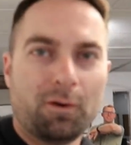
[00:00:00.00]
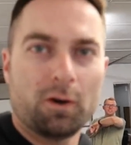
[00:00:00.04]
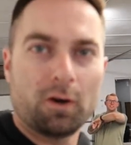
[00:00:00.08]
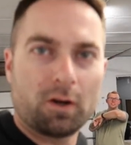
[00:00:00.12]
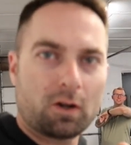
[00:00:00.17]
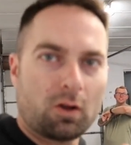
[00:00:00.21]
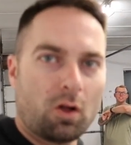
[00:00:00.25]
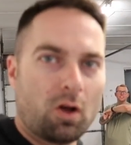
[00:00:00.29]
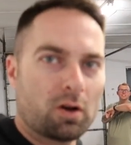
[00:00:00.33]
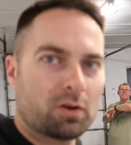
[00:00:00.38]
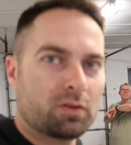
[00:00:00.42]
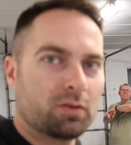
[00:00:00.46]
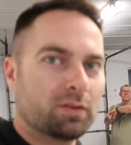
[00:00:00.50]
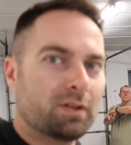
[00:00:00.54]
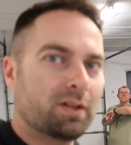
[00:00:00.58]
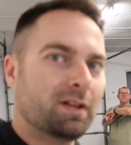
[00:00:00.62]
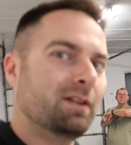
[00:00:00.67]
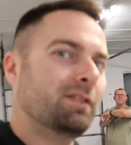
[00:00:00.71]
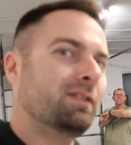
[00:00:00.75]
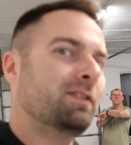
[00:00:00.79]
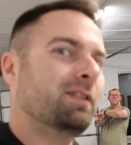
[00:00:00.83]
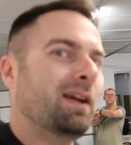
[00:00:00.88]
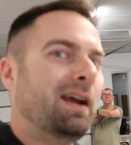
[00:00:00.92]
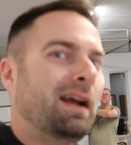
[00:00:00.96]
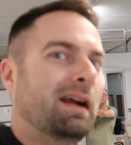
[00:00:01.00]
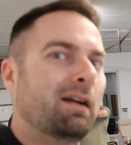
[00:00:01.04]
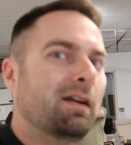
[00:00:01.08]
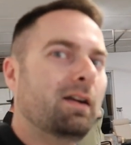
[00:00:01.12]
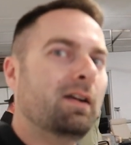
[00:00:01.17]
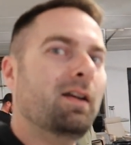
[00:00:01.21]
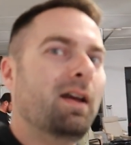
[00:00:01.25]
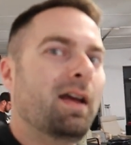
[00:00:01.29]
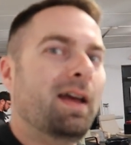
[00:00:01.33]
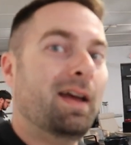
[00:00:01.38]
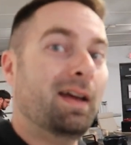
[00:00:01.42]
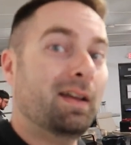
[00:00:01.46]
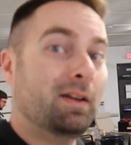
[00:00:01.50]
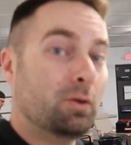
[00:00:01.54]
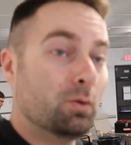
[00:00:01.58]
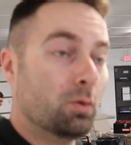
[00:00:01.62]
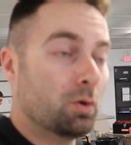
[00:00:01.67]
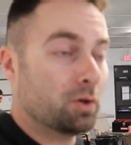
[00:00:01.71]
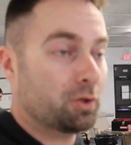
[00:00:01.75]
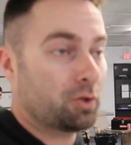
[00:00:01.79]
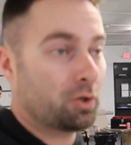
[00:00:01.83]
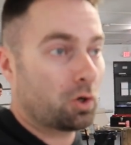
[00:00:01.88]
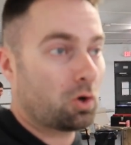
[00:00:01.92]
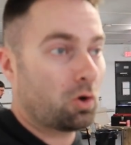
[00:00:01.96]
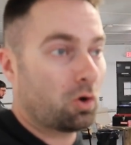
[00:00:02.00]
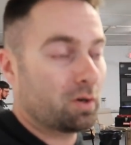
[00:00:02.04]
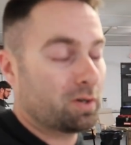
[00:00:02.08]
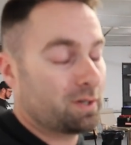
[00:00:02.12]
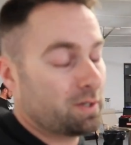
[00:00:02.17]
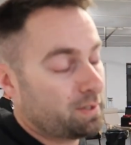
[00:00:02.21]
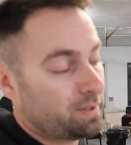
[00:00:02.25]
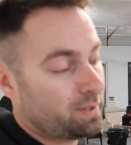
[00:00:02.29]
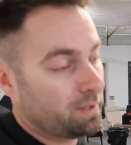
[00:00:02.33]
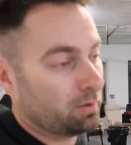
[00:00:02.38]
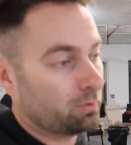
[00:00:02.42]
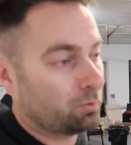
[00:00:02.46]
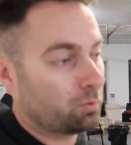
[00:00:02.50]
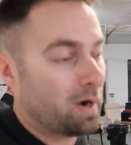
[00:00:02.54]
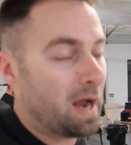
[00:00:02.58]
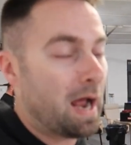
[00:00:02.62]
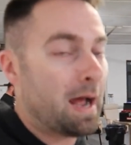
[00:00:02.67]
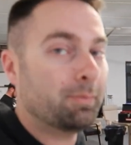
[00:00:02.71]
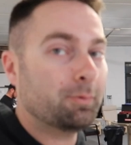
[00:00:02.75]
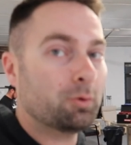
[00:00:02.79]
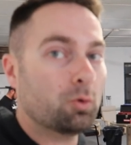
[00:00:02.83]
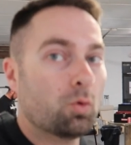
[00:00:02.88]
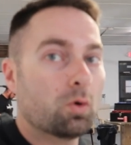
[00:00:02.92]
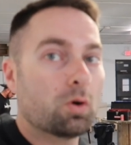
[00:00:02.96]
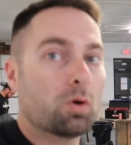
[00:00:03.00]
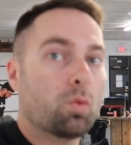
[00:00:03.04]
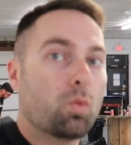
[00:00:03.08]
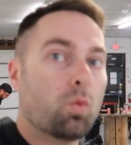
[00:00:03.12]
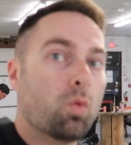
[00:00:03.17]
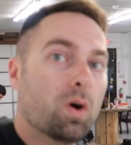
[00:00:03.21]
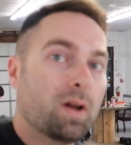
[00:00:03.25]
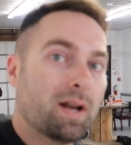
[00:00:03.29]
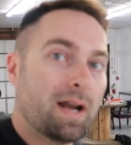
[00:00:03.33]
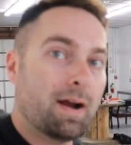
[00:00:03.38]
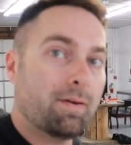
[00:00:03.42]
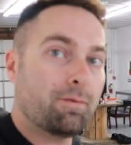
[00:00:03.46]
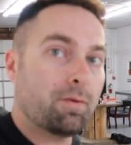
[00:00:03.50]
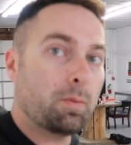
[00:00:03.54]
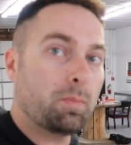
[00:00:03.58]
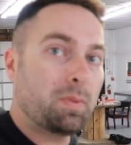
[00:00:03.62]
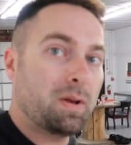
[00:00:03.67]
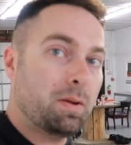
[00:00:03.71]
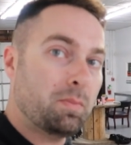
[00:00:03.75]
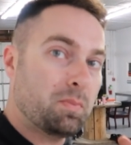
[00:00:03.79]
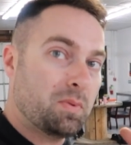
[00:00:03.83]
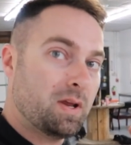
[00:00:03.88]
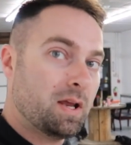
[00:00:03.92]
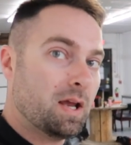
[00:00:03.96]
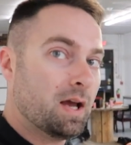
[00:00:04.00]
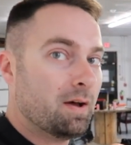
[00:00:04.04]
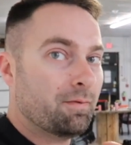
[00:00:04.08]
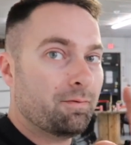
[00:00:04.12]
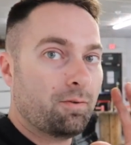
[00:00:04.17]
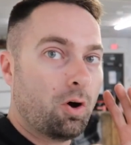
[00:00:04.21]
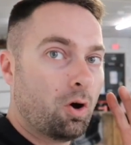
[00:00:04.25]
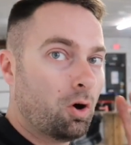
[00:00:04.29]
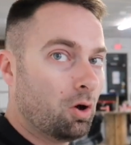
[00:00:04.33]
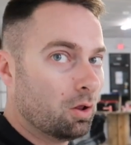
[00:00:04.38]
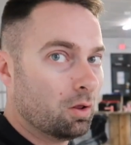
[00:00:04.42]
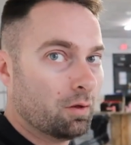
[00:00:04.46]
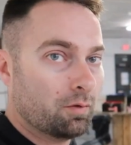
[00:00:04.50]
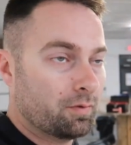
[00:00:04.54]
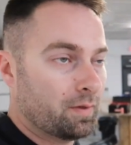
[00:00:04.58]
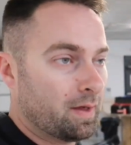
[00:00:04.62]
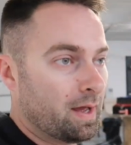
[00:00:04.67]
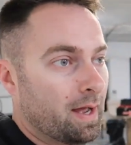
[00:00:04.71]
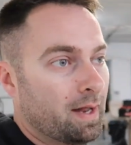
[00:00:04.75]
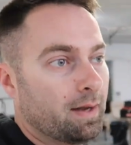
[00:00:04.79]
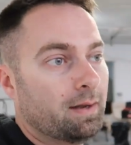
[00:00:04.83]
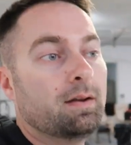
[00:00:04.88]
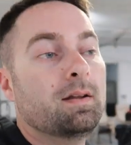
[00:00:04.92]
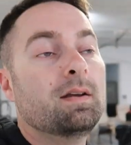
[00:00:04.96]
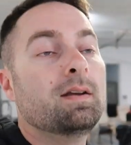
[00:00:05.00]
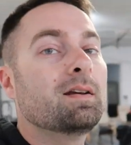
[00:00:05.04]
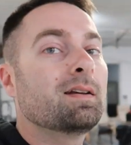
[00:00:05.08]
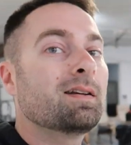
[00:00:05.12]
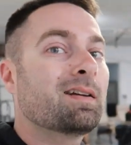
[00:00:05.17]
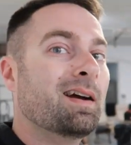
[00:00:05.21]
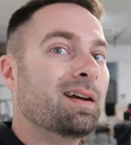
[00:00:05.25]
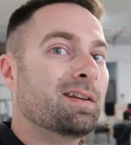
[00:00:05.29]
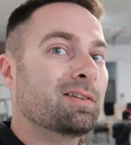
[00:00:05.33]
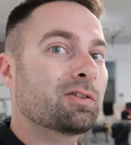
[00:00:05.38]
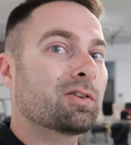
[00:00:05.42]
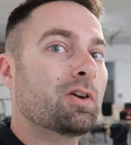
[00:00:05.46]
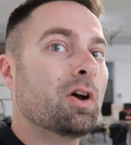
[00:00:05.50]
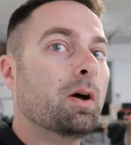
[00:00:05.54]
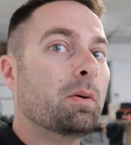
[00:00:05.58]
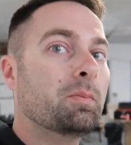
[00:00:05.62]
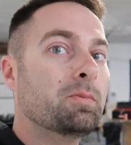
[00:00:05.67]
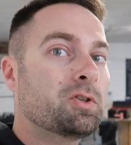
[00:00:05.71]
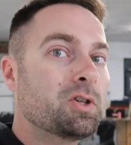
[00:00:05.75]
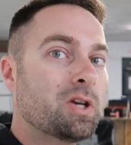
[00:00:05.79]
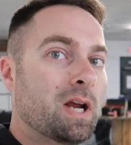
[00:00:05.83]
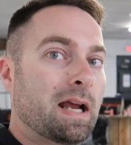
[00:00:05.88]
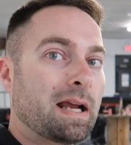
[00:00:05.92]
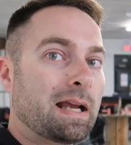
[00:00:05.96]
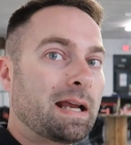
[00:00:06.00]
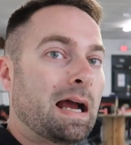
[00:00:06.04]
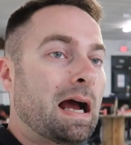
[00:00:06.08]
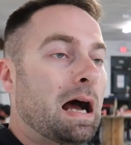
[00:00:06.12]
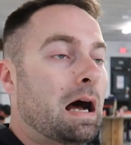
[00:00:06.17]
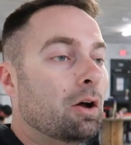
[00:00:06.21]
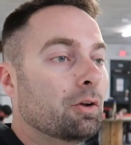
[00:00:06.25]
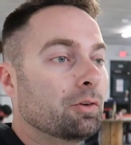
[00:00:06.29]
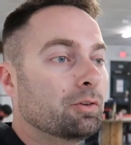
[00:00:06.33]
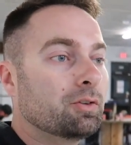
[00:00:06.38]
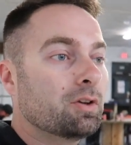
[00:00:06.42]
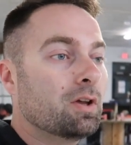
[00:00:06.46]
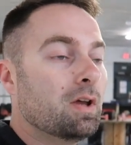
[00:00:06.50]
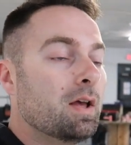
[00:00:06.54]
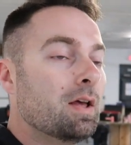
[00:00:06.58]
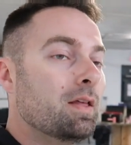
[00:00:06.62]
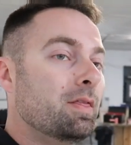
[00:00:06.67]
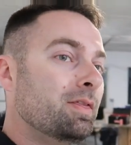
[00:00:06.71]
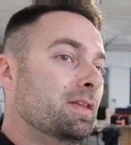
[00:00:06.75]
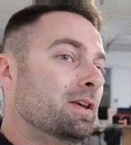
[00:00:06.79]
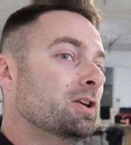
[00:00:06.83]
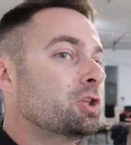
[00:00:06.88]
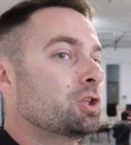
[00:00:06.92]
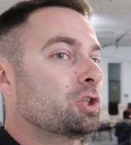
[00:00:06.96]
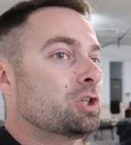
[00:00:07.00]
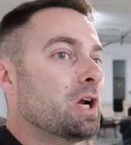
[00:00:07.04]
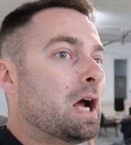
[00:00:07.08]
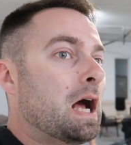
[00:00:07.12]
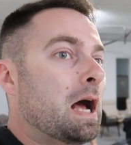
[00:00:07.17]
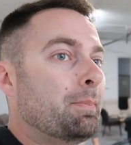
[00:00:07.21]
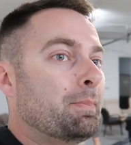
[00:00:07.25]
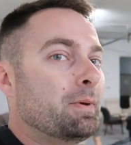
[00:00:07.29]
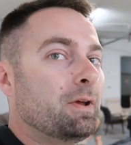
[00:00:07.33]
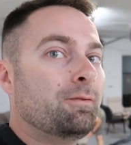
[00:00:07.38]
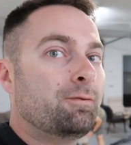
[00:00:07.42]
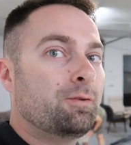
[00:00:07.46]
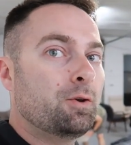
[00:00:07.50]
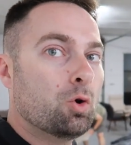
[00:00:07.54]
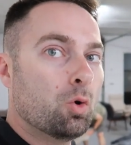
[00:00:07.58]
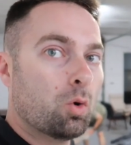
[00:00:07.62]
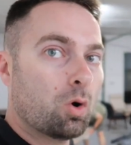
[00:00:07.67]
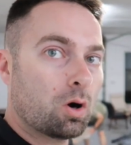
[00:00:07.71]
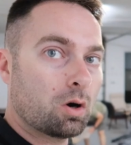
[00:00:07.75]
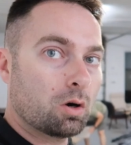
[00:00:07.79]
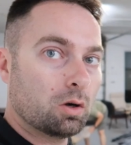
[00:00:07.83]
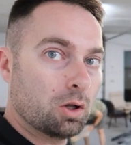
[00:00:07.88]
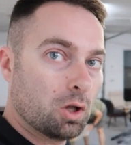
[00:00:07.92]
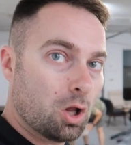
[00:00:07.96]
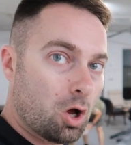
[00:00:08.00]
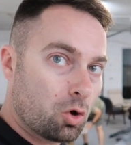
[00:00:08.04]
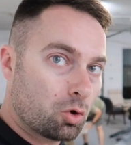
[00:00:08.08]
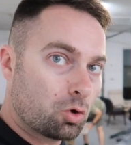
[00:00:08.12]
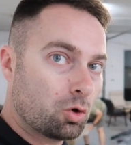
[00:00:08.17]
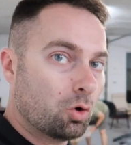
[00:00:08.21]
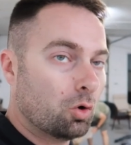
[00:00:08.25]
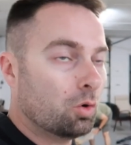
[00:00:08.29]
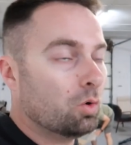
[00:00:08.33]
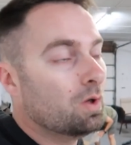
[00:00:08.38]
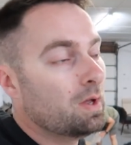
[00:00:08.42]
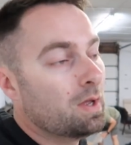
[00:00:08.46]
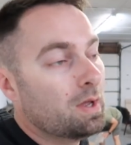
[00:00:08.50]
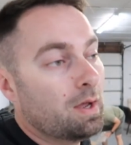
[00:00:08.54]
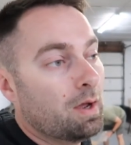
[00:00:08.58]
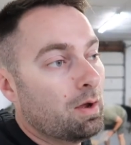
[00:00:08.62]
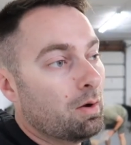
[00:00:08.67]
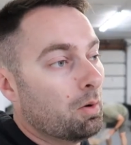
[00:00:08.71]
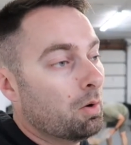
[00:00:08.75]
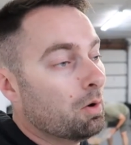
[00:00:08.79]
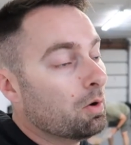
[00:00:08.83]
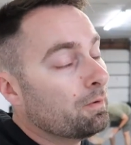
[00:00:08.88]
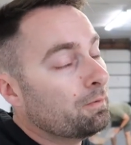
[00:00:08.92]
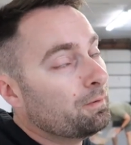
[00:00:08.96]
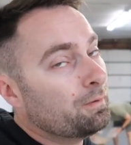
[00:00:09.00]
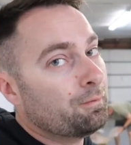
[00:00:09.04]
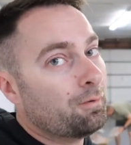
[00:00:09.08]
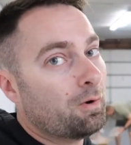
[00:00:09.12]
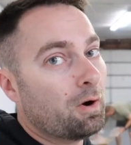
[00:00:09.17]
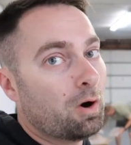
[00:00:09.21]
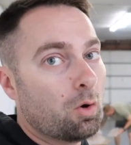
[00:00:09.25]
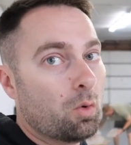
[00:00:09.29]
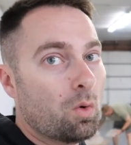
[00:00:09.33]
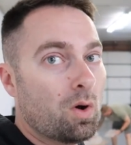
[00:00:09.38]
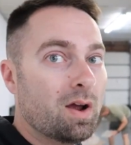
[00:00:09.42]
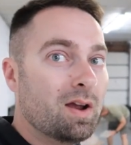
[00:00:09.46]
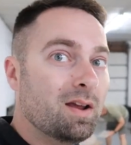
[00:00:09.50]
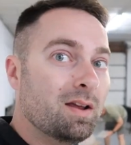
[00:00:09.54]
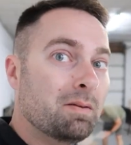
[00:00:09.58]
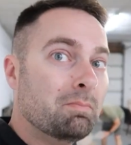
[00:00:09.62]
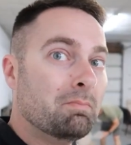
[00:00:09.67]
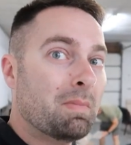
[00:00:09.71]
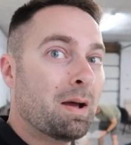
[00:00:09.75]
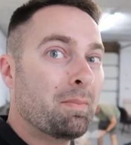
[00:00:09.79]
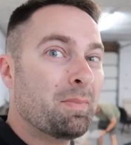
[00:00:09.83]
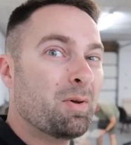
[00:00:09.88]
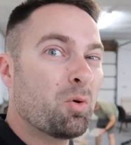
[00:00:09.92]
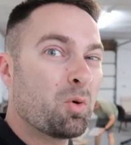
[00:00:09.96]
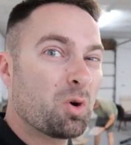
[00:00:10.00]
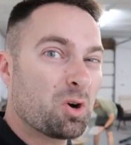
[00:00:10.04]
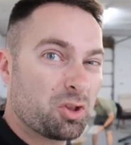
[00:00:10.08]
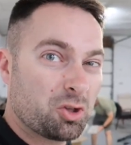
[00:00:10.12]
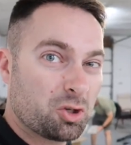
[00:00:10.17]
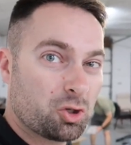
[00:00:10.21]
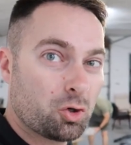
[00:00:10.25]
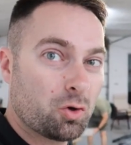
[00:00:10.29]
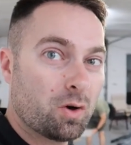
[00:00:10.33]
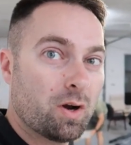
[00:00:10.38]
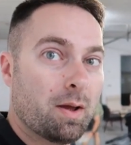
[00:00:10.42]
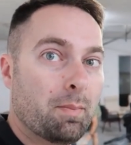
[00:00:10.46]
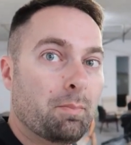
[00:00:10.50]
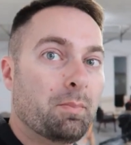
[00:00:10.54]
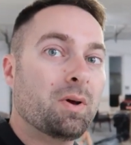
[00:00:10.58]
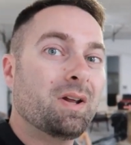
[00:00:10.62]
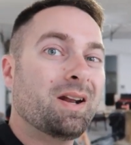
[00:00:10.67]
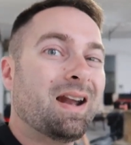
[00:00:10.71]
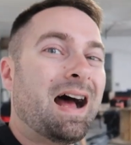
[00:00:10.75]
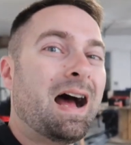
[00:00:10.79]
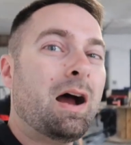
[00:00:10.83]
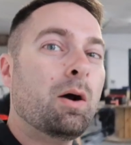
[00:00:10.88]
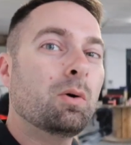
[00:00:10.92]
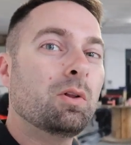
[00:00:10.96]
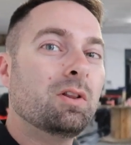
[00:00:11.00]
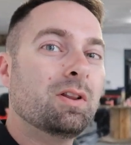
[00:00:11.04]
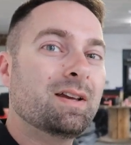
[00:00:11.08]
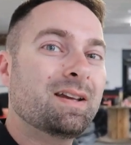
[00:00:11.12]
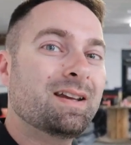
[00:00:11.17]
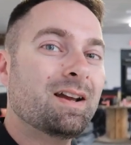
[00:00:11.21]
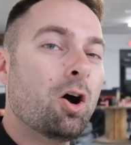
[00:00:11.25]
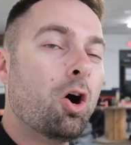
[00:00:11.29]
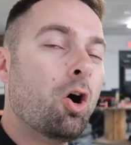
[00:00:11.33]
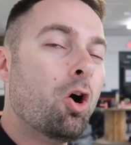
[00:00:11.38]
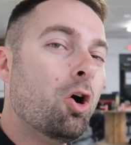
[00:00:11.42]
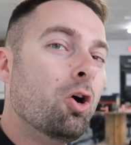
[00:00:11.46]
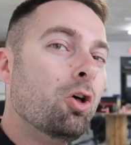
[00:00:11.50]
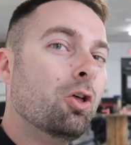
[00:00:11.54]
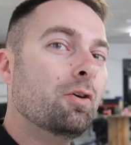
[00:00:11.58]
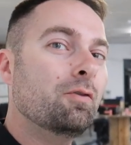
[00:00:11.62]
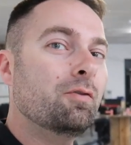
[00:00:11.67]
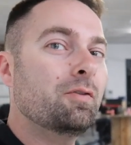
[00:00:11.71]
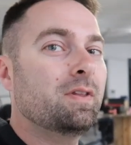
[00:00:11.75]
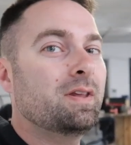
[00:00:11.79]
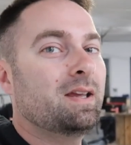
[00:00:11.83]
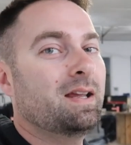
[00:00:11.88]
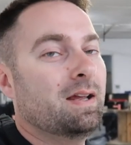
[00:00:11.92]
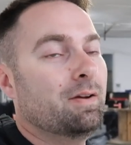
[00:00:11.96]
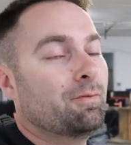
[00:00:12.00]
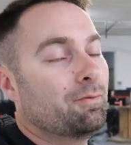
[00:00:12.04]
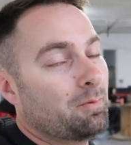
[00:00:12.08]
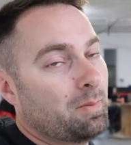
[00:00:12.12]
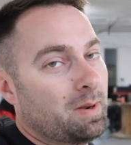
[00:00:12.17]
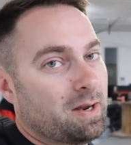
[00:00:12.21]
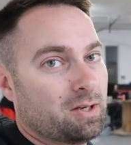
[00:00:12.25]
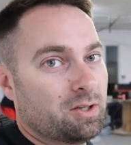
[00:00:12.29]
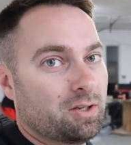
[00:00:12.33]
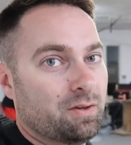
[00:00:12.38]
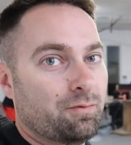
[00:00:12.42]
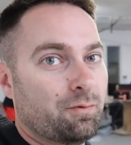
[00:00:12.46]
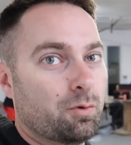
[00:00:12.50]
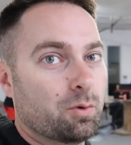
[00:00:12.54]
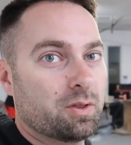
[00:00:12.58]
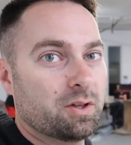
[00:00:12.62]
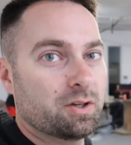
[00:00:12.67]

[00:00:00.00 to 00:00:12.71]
you're in a Clarksville, Tennessee area and you want your car detailed, wrapped, or whatever, PPF, all of that, guys, come check out this shop. If you are local or if you're far away, might be worth a trip, but I will link all of the information for